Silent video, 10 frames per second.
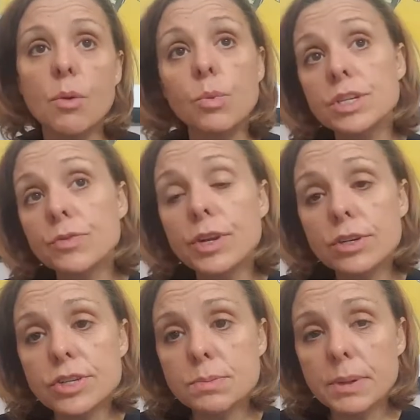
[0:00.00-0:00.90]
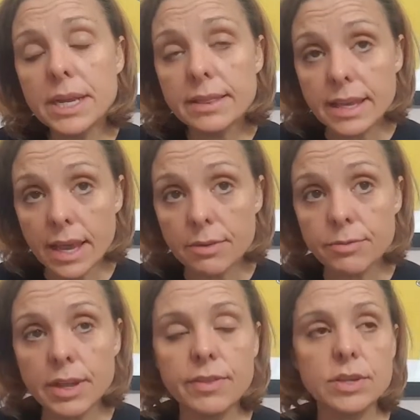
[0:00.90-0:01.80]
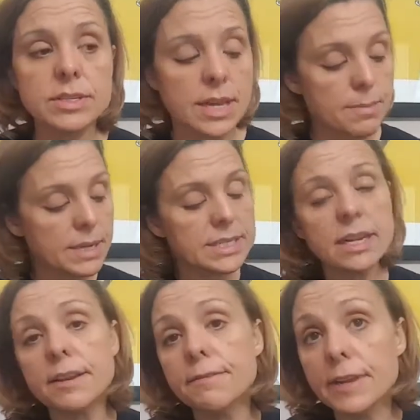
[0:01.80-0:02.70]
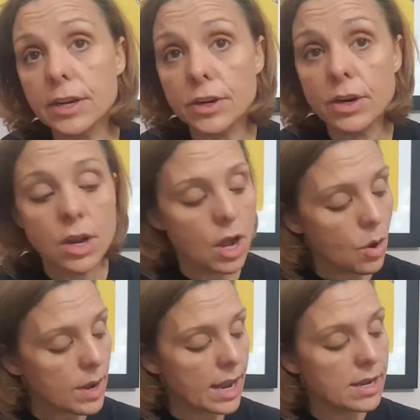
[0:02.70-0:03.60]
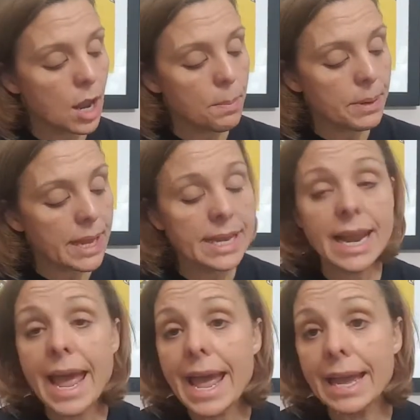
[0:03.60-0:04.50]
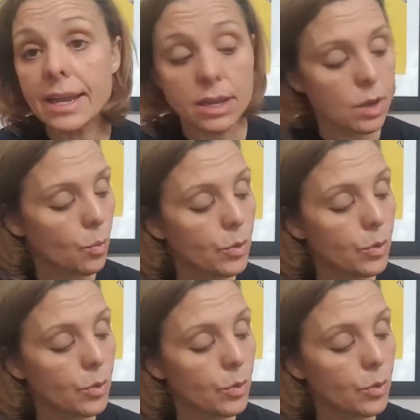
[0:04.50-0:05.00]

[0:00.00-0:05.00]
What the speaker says: Which finger just played the F? And they'll say, my second finger. Okay, now play an A.